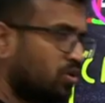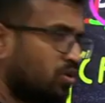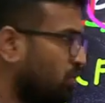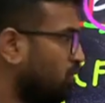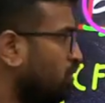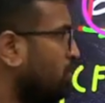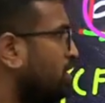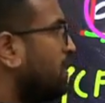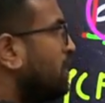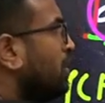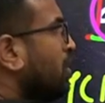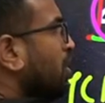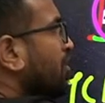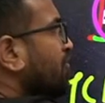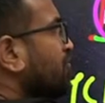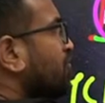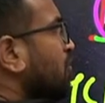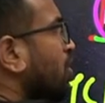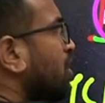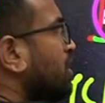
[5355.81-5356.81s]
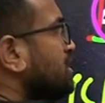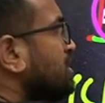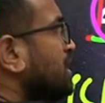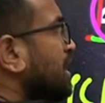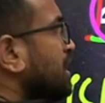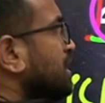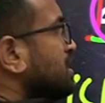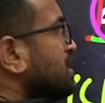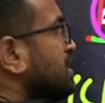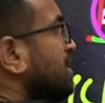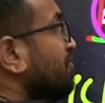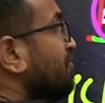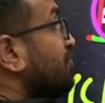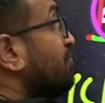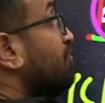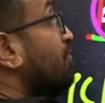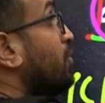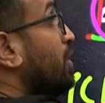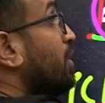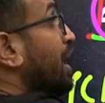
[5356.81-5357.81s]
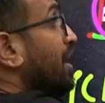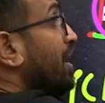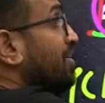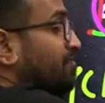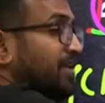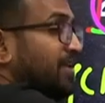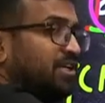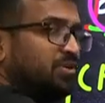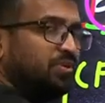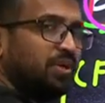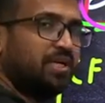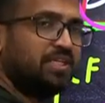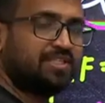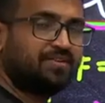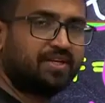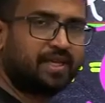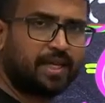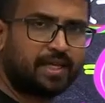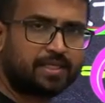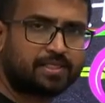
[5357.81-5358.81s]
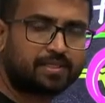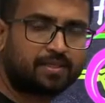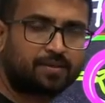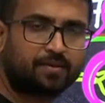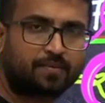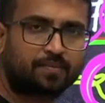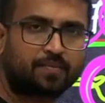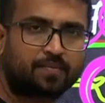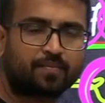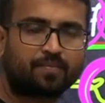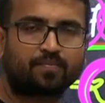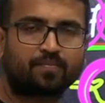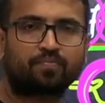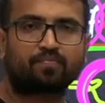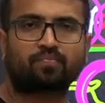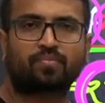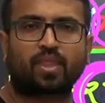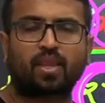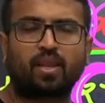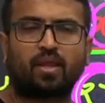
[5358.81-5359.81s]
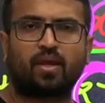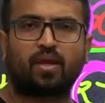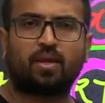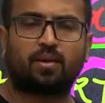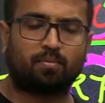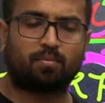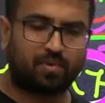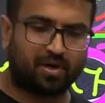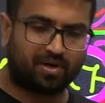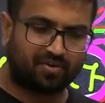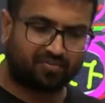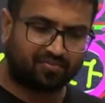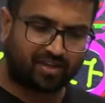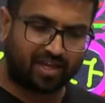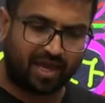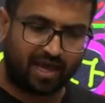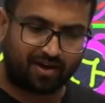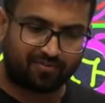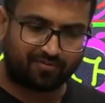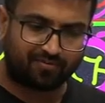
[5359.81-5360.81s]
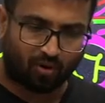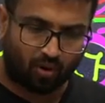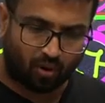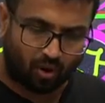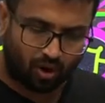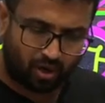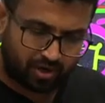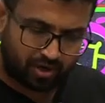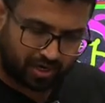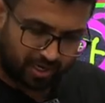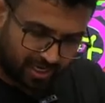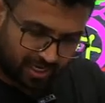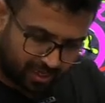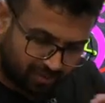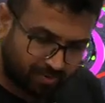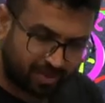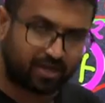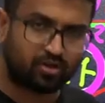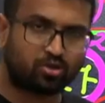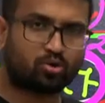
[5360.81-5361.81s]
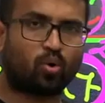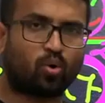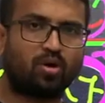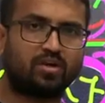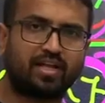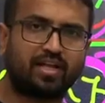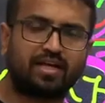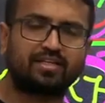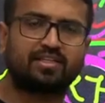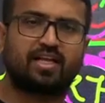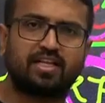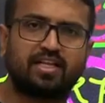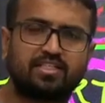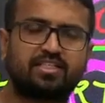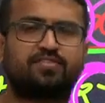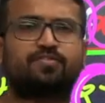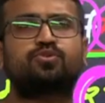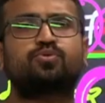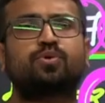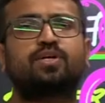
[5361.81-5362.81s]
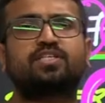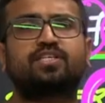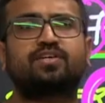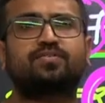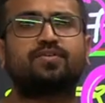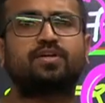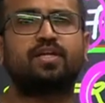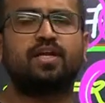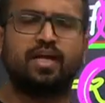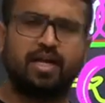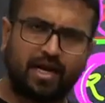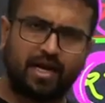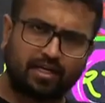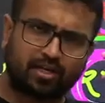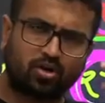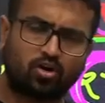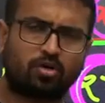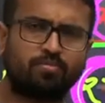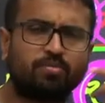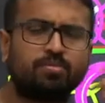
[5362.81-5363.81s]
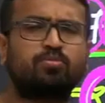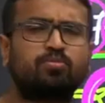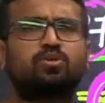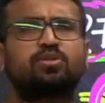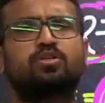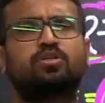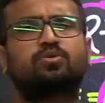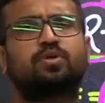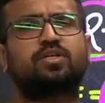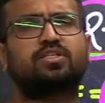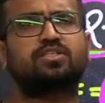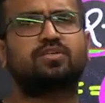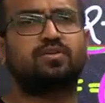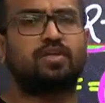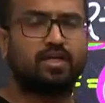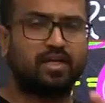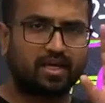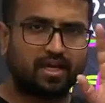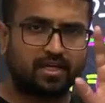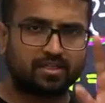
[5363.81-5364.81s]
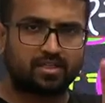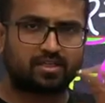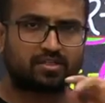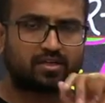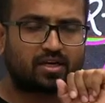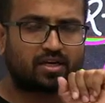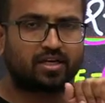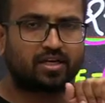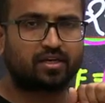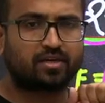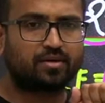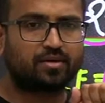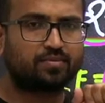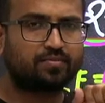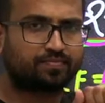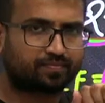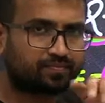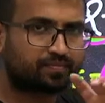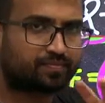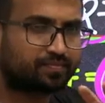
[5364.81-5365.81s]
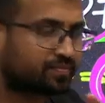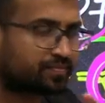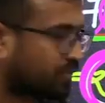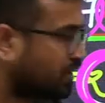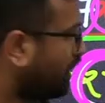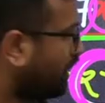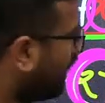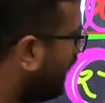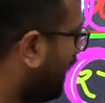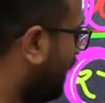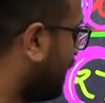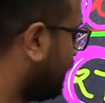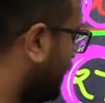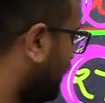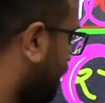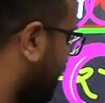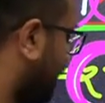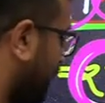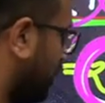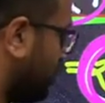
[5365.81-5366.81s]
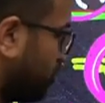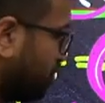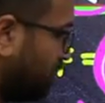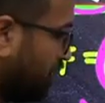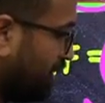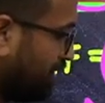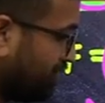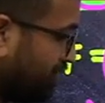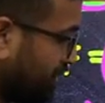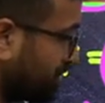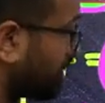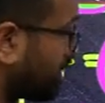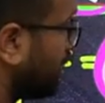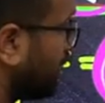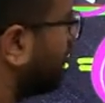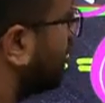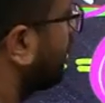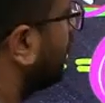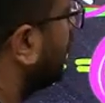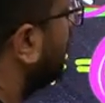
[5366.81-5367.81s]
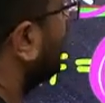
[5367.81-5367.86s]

No, of course the HCF would have been 27x. But we have already been told that the HCF is 27. It cannot be more than 27. Is it clear? I do believe that's clear.